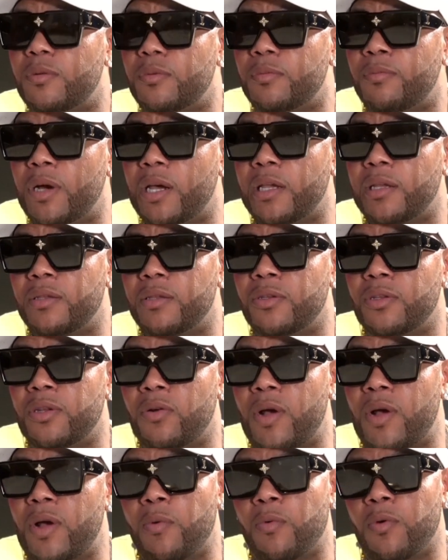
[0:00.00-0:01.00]
but you know,
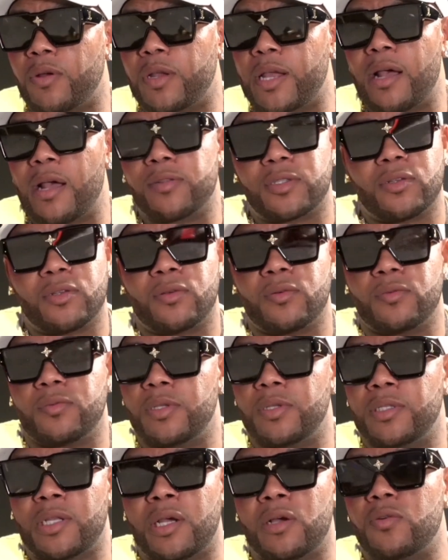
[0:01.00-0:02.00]
I work out, so
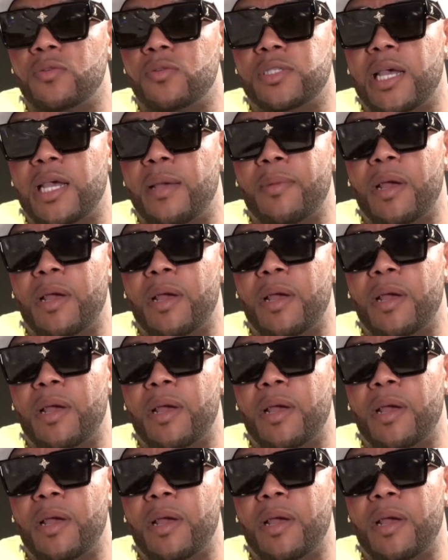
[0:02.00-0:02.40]
the whole time